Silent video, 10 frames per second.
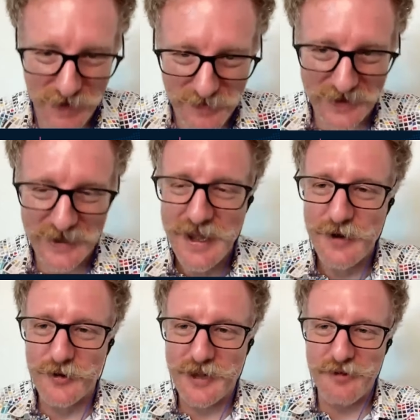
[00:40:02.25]
Maybe
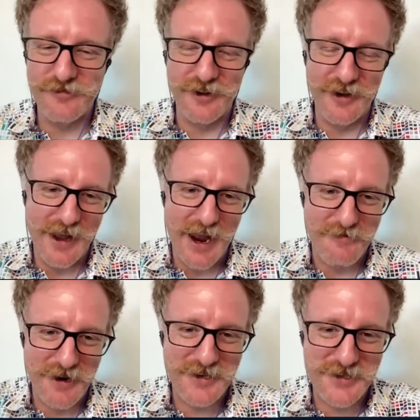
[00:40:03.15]
look out for AI
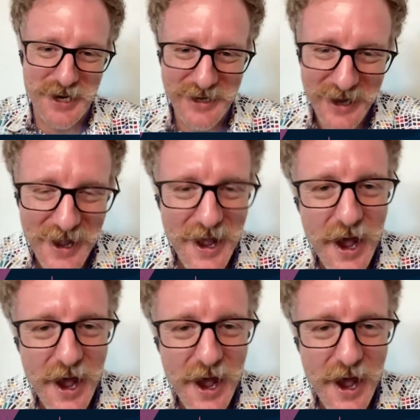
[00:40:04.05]
Richie.